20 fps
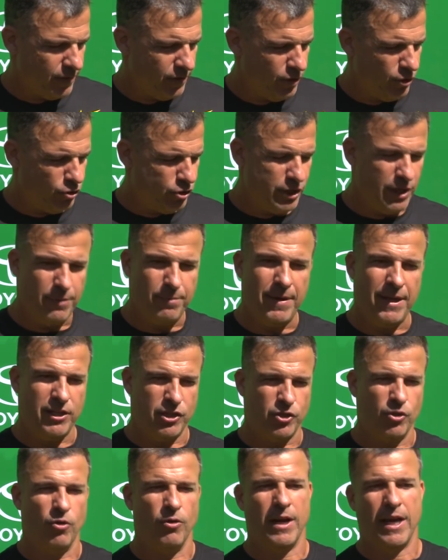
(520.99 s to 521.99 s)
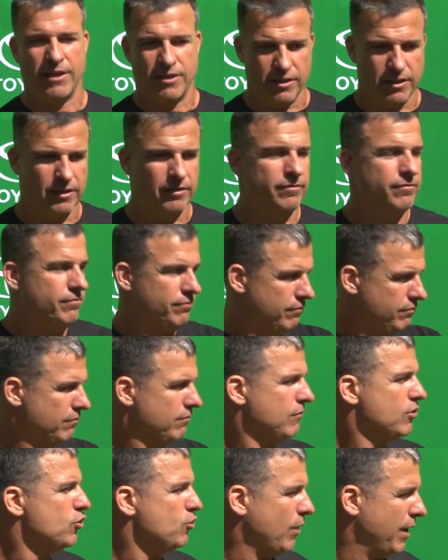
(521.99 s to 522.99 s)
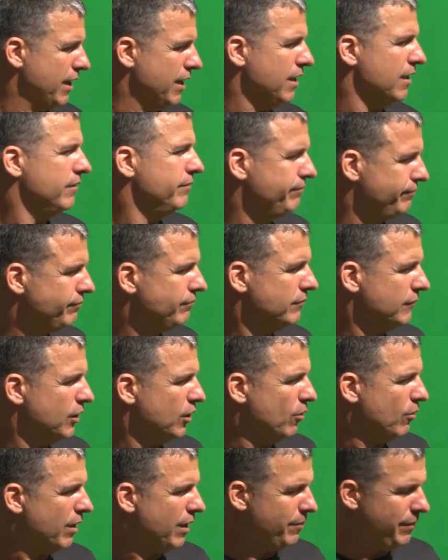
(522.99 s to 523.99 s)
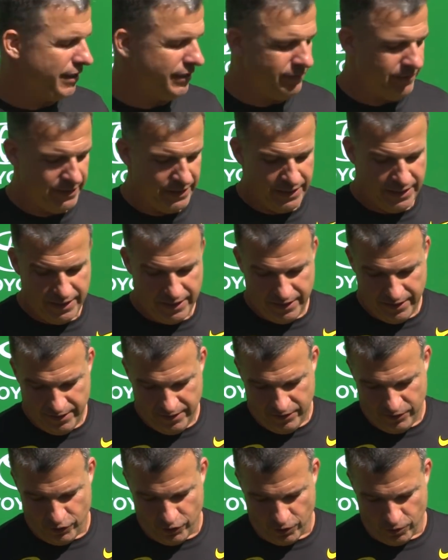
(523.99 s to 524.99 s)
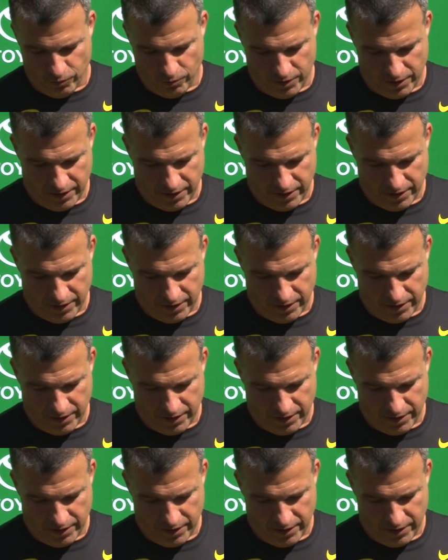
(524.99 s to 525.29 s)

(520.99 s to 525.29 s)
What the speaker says: your teammates know not to strike you. You know what I mean? So